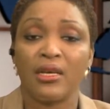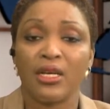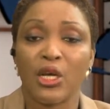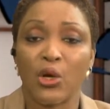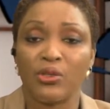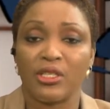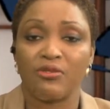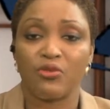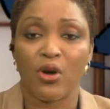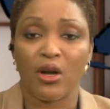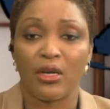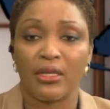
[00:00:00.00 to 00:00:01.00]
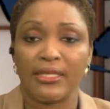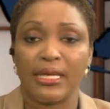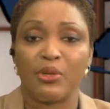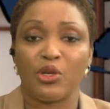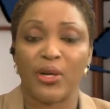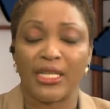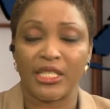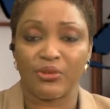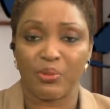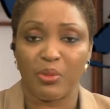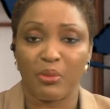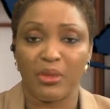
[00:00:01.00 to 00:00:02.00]
Côte d'Ivoire, Democratic
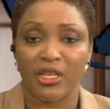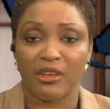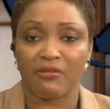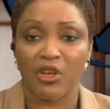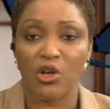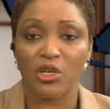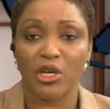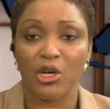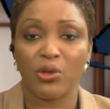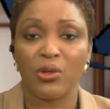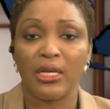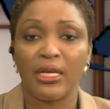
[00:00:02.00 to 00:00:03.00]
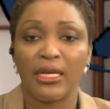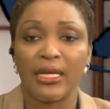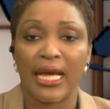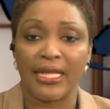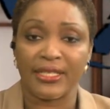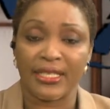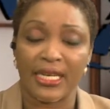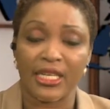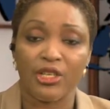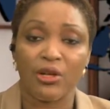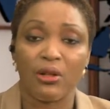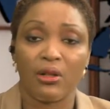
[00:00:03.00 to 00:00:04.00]
Republic of Congo, and
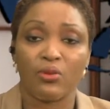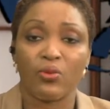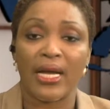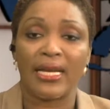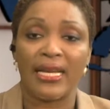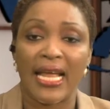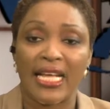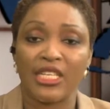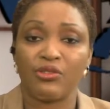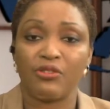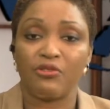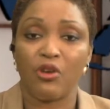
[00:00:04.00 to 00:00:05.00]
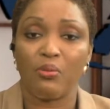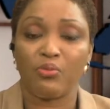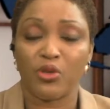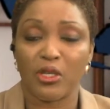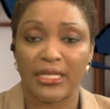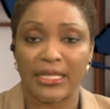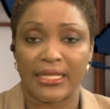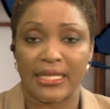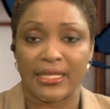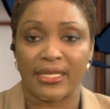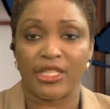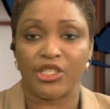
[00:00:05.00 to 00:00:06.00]
Senegal, where land reform
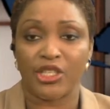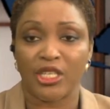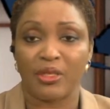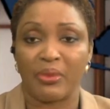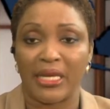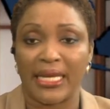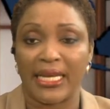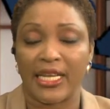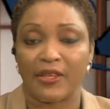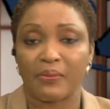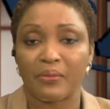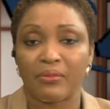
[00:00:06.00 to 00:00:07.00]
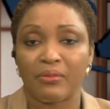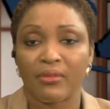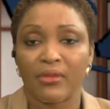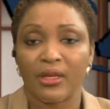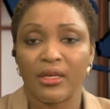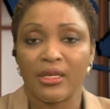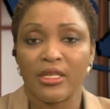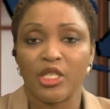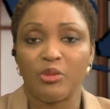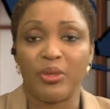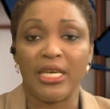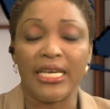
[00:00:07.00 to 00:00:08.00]
processes are just beginning.
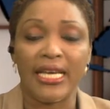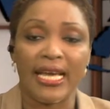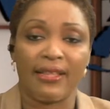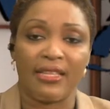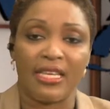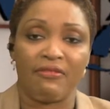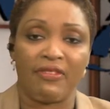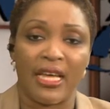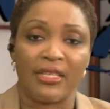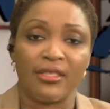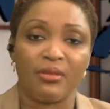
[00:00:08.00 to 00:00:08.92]
Speaking at the event,